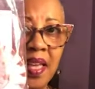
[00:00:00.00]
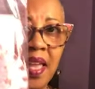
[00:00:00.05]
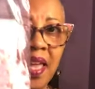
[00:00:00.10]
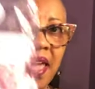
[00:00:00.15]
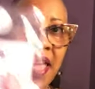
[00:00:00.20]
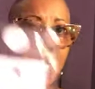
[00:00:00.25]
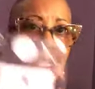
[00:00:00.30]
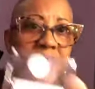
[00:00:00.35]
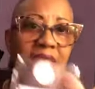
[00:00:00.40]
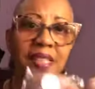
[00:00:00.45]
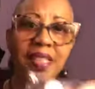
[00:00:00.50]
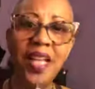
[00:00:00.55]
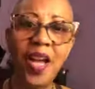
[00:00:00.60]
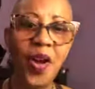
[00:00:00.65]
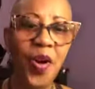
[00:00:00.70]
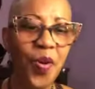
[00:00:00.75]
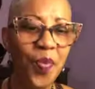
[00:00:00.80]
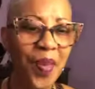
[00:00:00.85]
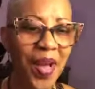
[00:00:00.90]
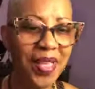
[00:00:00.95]
and just go
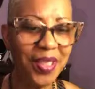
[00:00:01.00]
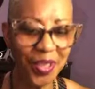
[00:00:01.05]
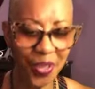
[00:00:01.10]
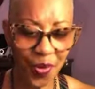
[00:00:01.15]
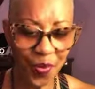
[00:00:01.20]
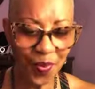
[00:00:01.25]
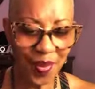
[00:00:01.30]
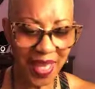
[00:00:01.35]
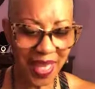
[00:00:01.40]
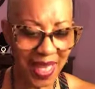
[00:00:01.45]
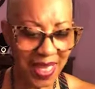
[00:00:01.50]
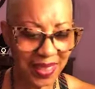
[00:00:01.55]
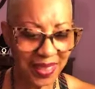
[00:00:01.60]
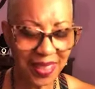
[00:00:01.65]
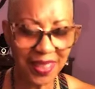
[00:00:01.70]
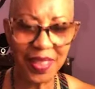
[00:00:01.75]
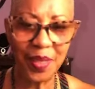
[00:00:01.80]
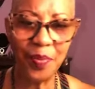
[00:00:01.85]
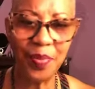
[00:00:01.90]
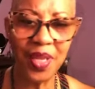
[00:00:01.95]
on about your
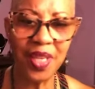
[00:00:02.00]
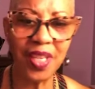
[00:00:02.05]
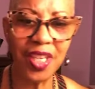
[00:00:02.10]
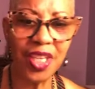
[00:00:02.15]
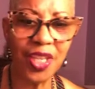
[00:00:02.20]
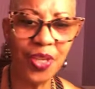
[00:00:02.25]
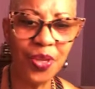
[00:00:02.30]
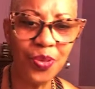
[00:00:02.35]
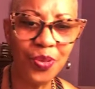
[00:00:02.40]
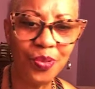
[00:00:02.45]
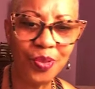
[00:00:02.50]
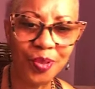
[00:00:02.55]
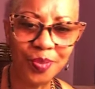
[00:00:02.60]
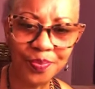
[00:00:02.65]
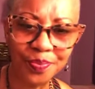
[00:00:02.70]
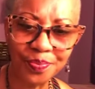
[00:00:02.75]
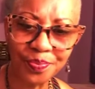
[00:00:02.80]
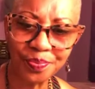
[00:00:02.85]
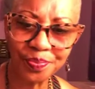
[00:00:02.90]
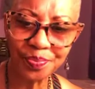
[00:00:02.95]
business and be cute.
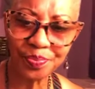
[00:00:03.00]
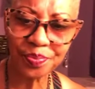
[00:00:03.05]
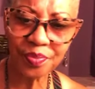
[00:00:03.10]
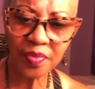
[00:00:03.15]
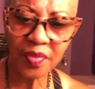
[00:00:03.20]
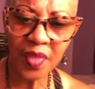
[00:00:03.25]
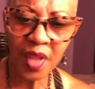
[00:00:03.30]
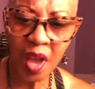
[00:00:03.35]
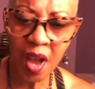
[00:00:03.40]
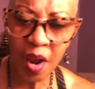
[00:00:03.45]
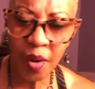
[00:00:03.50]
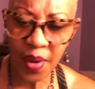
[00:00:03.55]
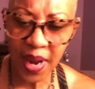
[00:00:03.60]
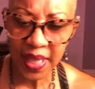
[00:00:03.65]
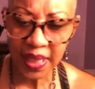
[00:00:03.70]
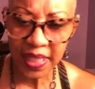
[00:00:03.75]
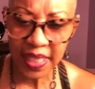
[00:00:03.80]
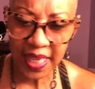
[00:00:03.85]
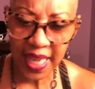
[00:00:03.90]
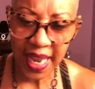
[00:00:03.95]
All right,
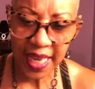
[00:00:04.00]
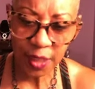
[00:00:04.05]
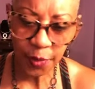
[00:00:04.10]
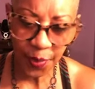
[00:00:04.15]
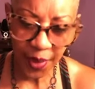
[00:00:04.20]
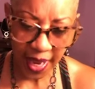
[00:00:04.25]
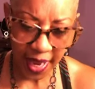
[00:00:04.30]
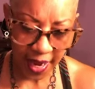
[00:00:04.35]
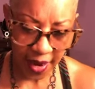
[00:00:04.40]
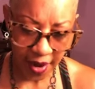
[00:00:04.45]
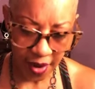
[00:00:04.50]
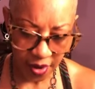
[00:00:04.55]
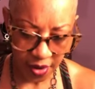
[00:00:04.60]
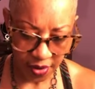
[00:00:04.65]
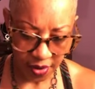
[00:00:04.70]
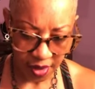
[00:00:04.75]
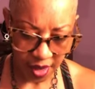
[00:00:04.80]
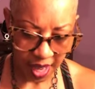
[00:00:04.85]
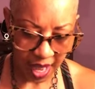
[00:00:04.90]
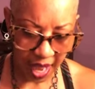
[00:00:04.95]
the next pair,
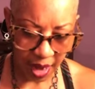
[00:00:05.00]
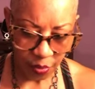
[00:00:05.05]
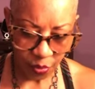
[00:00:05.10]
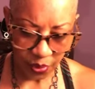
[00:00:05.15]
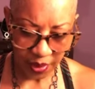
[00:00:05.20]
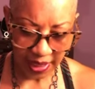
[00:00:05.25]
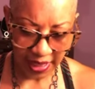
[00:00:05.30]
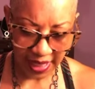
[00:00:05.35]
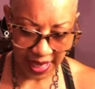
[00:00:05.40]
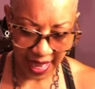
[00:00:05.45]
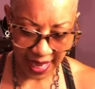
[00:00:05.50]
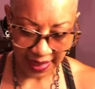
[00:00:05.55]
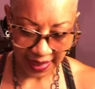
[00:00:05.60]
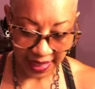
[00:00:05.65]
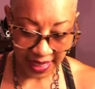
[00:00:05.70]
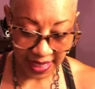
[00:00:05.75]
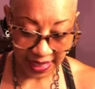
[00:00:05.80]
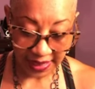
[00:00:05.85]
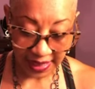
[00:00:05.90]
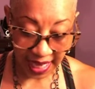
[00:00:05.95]
I really like
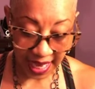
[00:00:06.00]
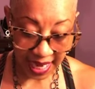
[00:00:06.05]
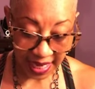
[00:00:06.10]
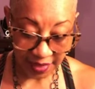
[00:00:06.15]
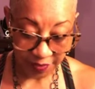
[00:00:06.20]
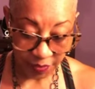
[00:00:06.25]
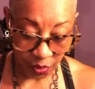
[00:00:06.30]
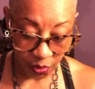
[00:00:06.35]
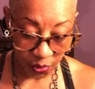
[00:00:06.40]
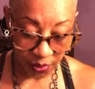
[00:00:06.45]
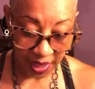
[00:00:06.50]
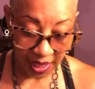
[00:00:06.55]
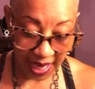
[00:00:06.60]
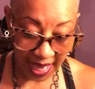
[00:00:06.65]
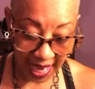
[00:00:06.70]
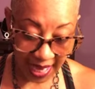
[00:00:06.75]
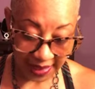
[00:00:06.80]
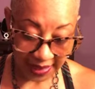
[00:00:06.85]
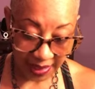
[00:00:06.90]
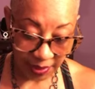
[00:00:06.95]
these. And I didn't even
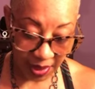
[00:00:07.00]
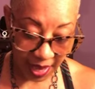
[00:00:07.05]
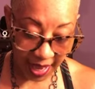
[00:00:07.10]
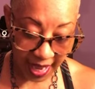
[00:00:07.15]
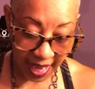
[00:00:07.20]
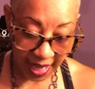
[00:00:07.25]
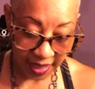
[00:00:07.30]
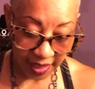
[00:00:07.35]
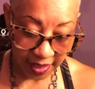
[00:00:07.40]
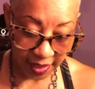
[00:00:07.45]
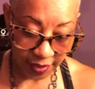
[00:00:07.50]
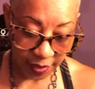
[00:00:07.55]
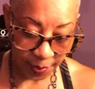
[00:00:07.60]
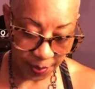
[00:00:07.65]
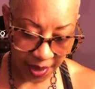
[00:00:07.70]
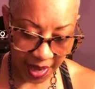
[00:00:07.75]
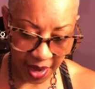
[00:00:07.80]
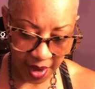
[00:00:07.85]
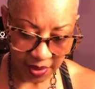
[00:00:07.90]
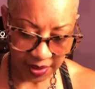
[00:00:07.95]
realize that I had another
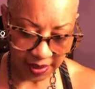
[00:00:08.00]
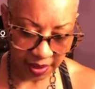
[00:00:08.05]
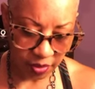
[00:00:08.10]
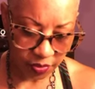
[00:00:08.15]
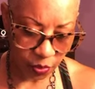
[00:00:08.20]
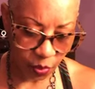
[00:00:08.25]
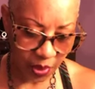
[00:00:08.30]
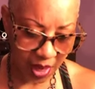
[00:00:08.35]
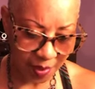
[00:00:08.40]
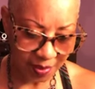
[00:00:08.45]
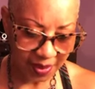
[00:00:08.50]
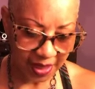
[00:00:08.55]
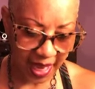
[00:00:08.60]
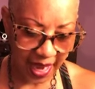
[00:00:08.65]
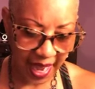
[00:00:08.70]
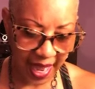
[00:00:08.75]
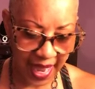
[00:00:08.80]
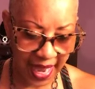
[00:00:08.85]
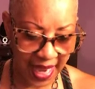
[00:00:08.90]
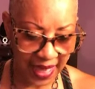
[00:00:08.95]
pair because on the website
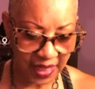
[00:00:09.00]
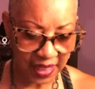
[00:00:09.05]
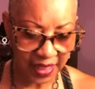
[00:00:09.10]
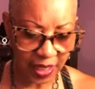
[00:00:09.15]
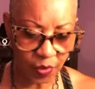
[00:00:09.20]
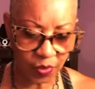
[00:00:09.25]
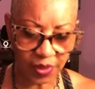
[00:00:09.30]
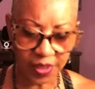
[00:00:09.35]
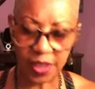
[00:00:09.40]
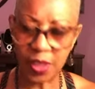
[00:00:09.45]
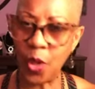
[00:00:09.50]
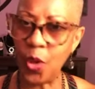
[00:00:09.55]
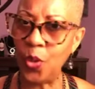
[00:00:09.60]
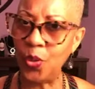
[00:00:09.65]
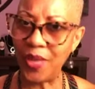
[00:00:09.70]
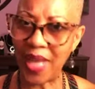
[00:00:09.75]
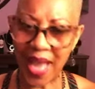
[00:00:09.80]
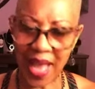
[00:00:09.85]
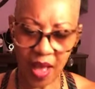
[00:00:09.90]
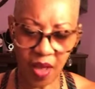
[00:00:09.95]
I had that they were sold
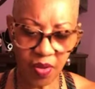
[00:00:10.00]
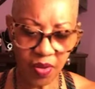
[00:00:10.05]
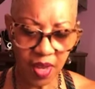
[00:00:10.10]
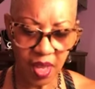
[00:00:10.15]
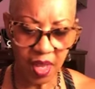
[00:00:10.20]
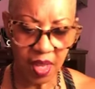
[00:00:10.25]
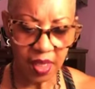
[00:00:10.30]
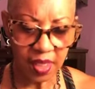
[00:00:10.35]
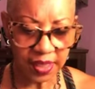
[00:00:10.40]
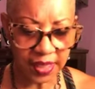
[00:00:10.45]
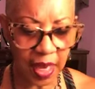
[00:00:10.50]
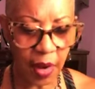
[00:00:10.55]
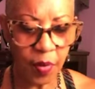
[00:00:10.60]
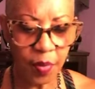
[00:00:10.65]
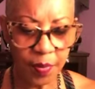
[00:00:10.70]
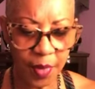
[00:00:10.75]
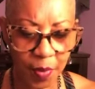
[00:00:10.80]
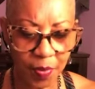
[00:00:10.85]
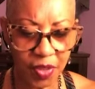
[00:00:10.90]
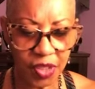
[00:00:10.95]
out because I
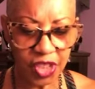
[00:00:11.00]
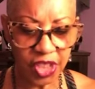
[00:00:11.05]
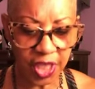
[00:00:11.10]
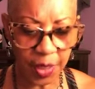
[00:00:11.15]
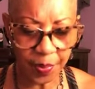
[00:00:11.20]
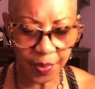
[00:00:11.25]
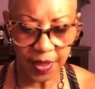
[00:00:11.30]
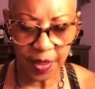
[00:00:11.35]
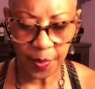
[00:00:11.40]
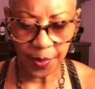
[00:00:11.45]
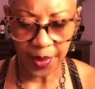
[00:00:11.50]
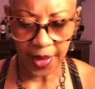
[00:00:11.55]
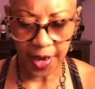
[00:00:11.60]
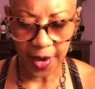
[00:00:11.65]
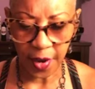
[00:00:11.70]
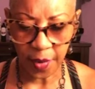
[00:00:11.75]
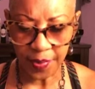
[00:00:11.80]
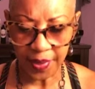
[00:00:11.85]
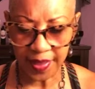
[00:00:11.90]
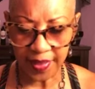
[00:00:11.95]
remember shipping a pair.
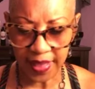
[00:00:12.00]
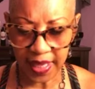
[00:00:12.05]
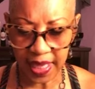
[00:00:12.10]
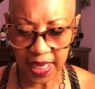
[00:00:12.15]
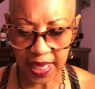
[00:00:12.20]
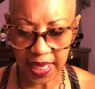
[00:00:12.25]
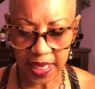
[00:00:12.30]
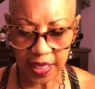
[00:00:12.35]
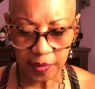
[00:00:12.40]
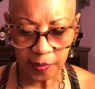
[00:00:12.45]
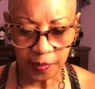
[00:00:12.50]
But then